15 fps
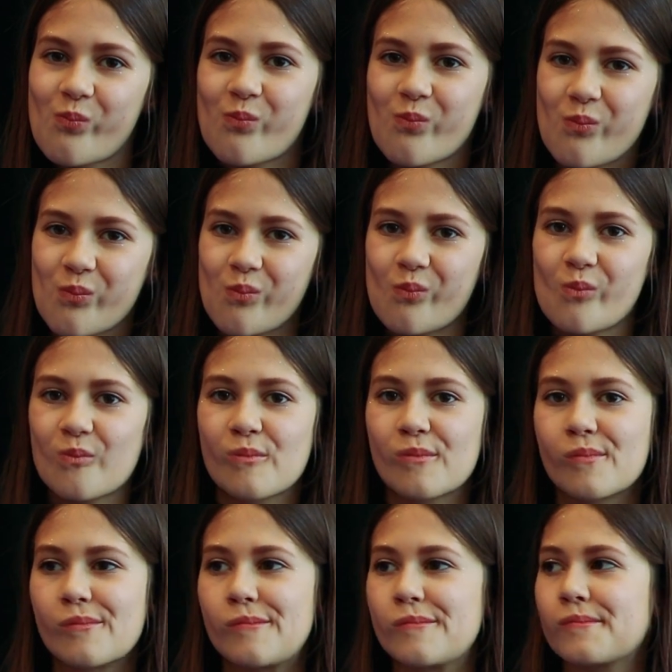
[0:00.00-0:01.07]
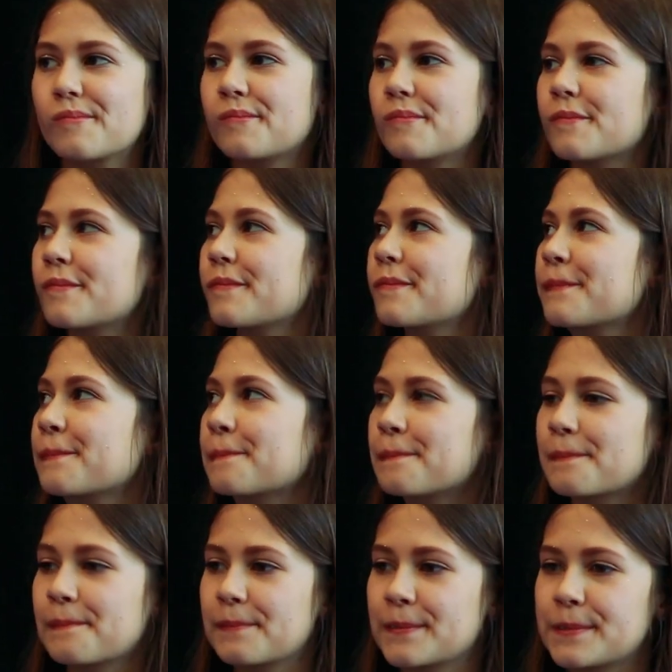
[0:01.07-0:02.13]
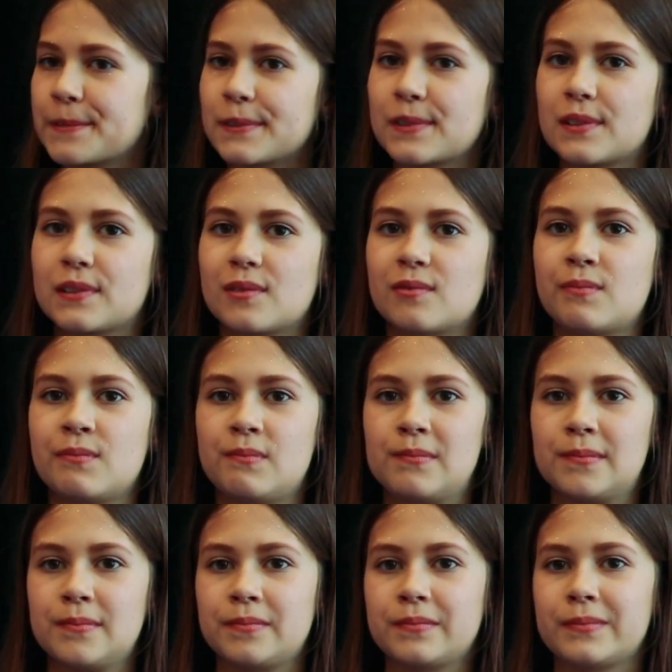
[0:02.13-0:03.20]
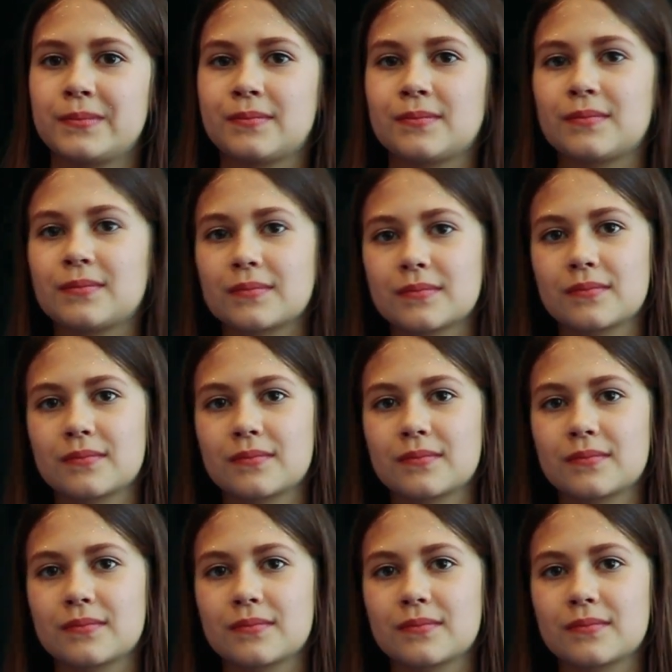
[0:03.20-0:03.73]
(not speaking)